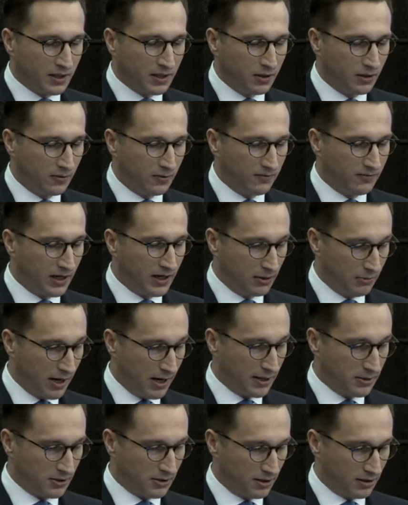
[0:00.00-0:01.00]
of
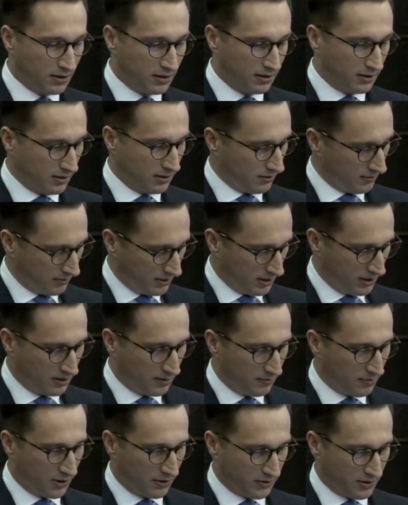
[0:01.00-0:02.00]
valuation in the
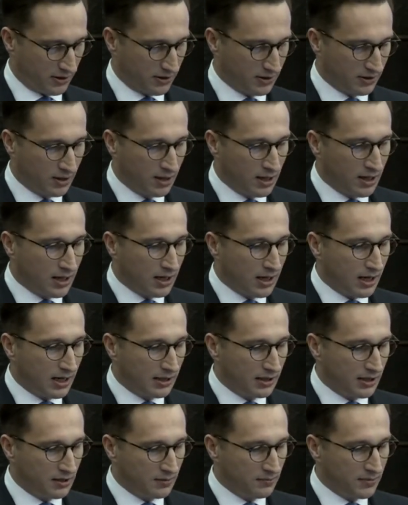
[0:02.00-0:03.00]
process.
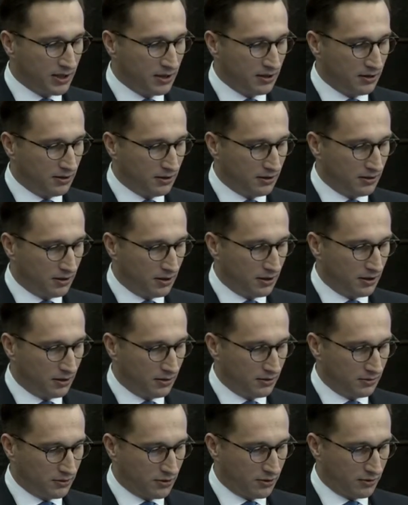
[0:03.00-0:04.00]
NLB
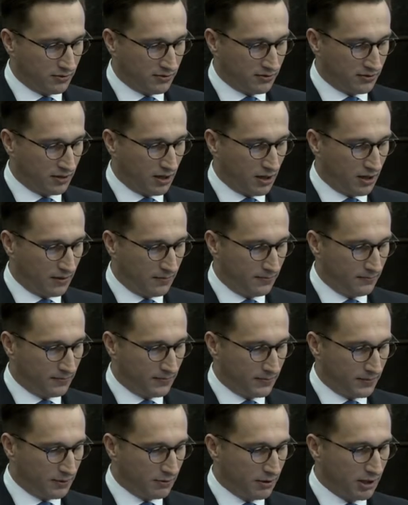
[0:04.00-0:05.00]
chose the
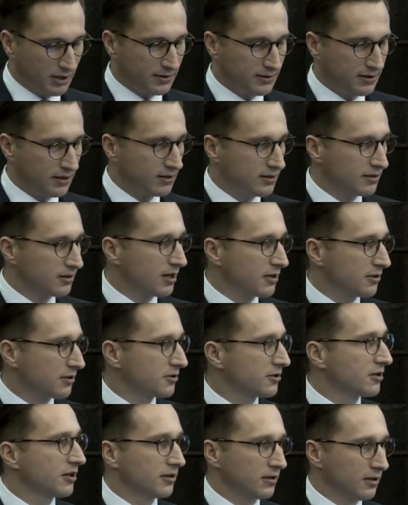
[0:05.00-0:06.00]
dual listing
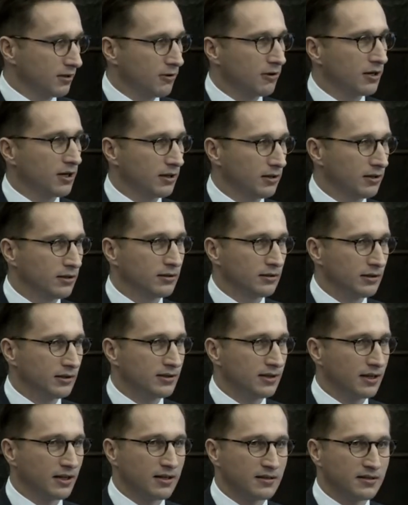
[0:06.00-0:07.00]
structure, the local
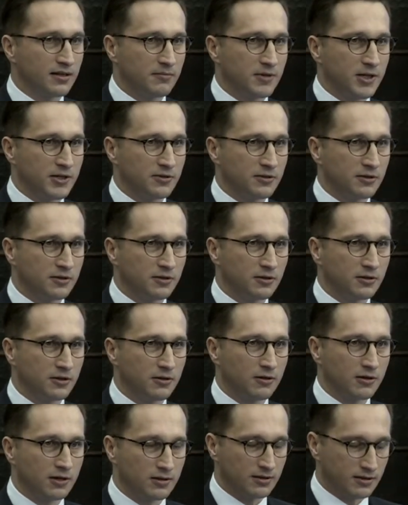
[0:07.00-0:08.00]
listing, as I mentioned, on the
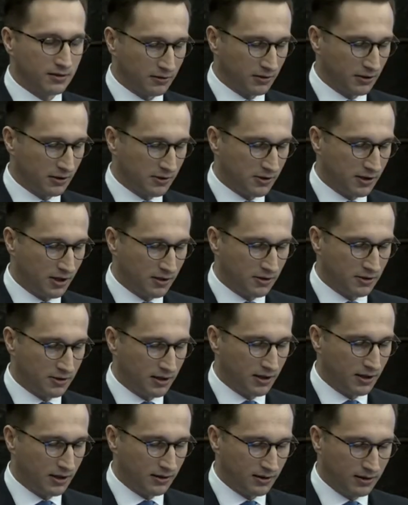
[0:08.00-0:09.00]
local stock exchange,
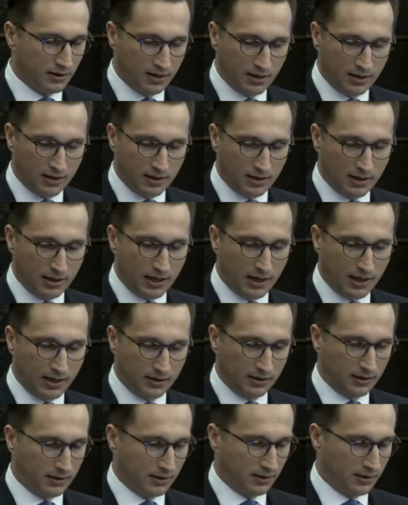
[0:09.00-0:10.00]
and
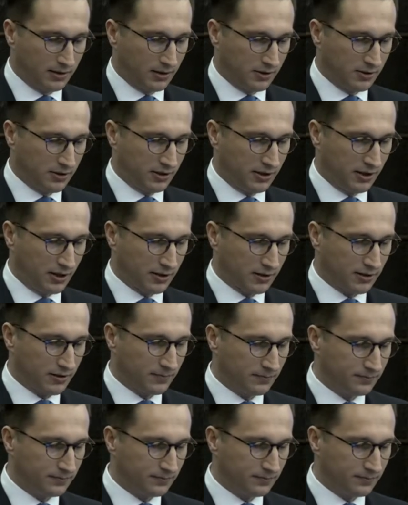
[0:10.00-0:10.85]
the GDRs.